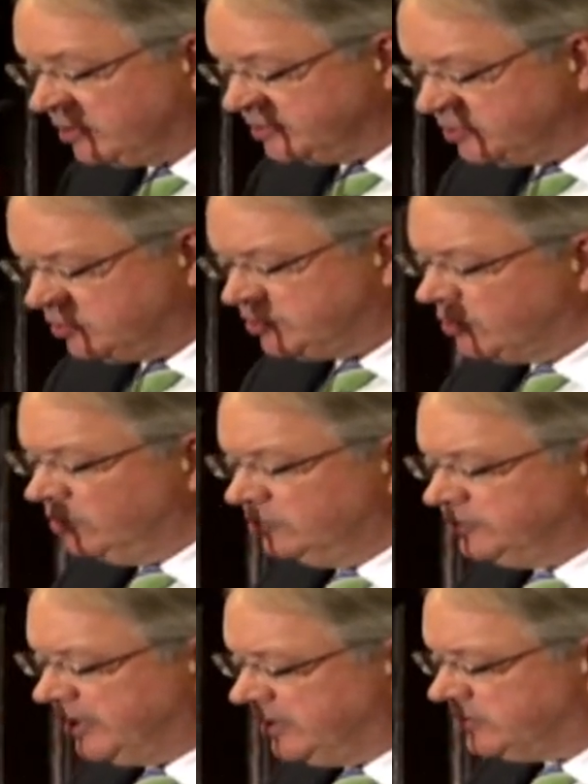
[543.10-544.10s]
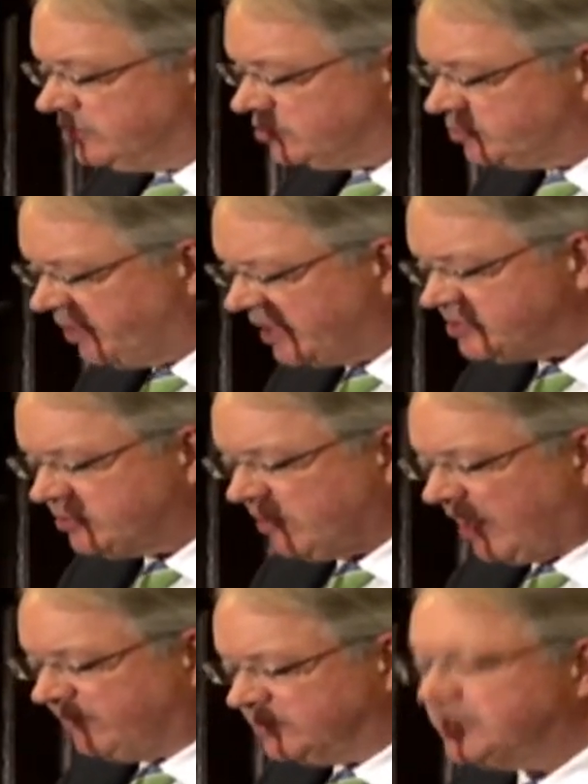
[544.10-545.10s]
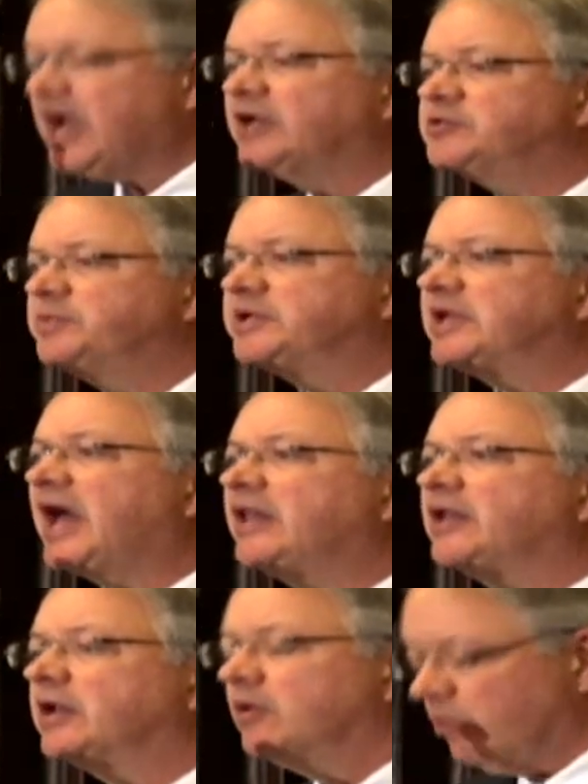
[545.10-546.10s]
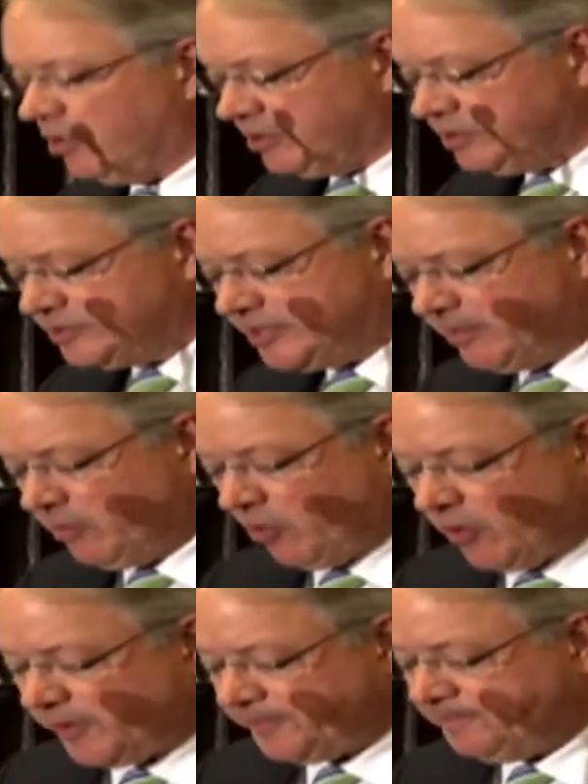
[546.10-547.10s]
school teachers, bus drivers, hospitality workers, and more.